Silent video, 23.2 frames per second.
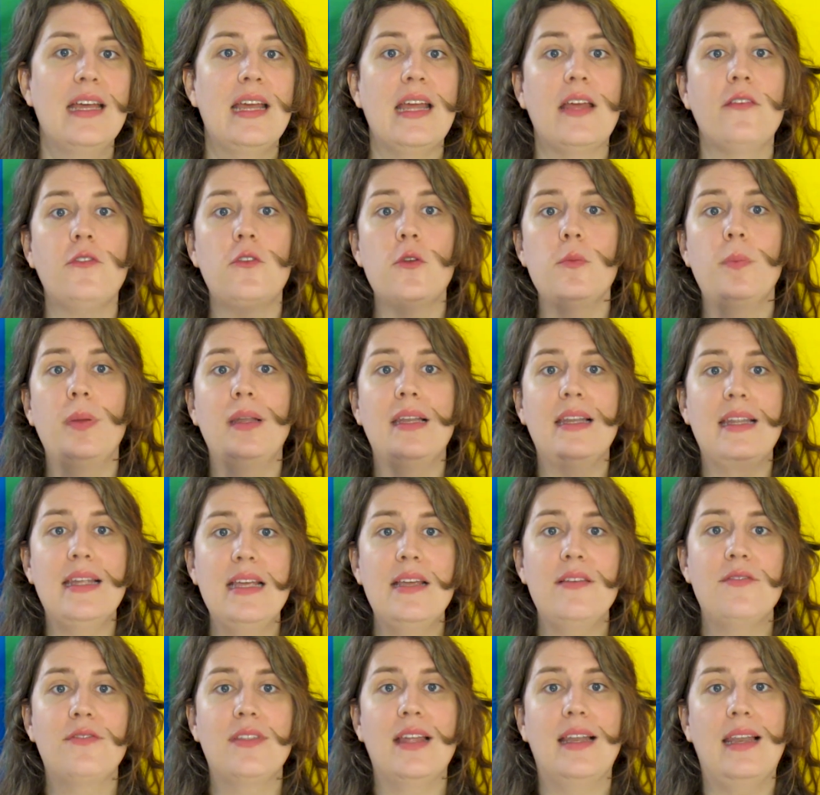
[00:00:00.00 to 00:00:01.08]
If you
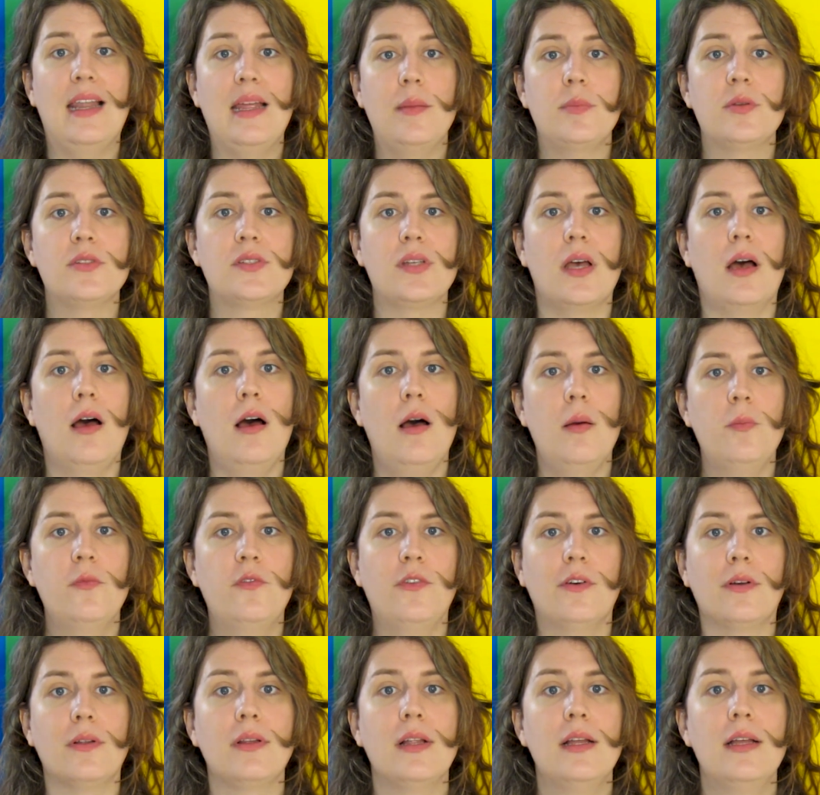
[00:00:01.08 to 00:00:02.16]
believe that labels are
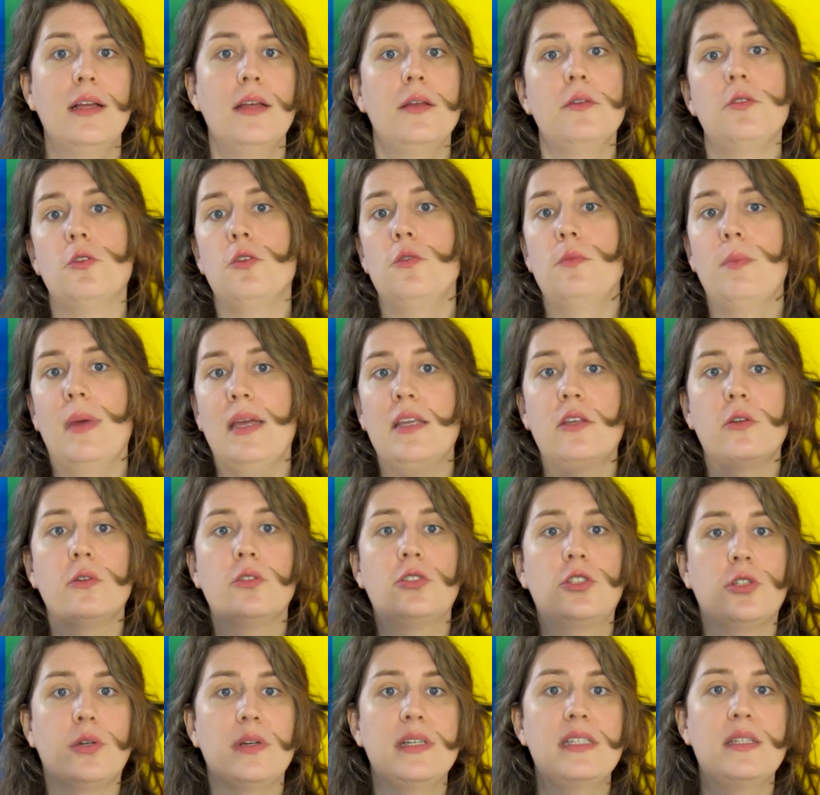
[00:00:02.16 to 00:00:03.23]
harmful, you make your
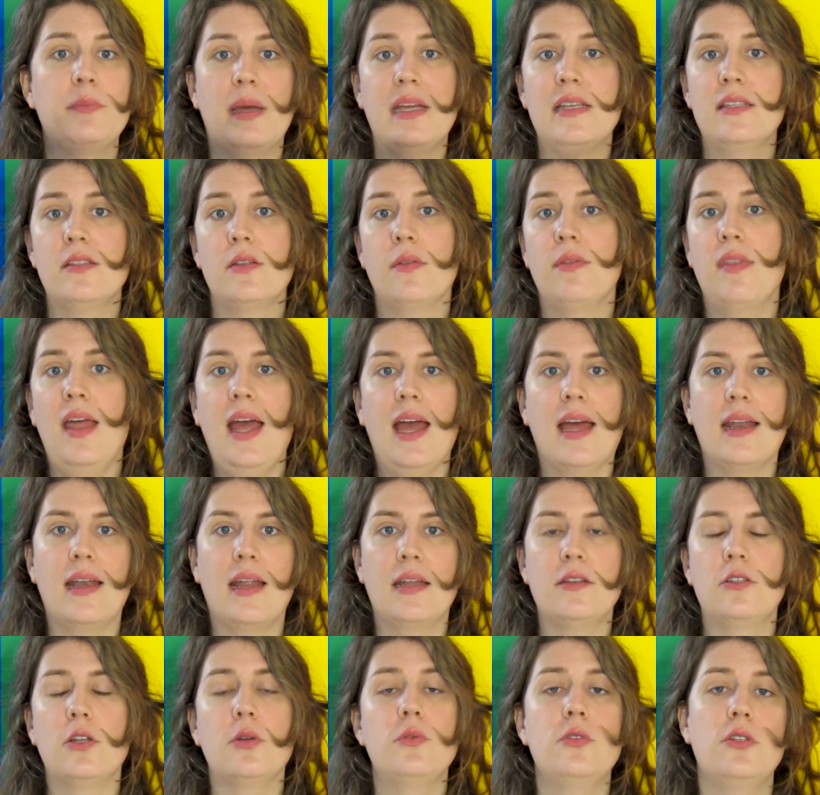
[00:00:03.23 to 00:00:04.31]
choice based on that
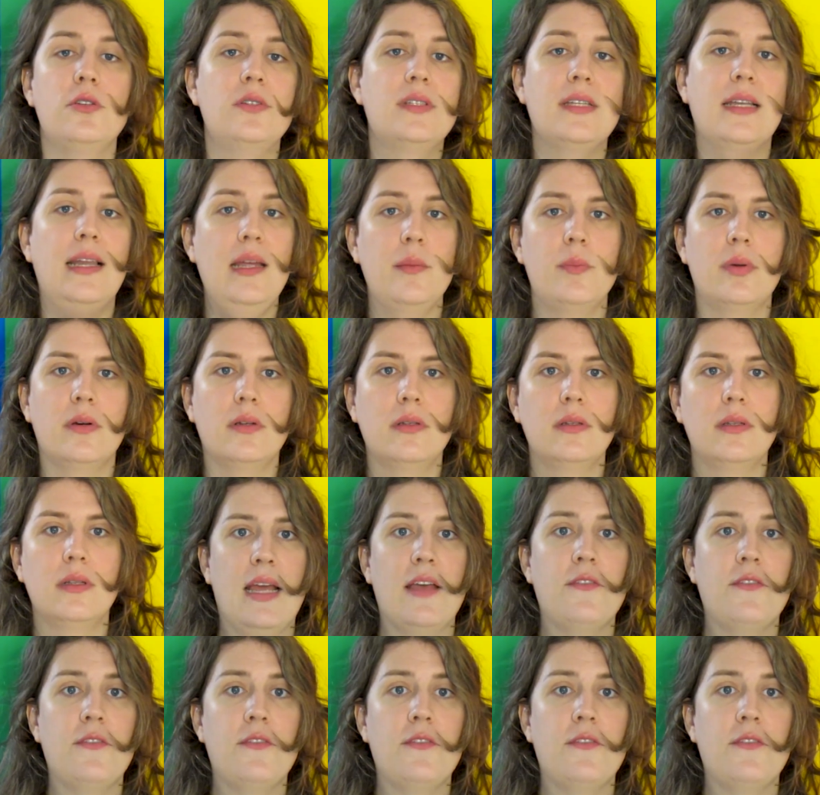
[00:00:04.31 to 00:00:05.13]
and don't use a label.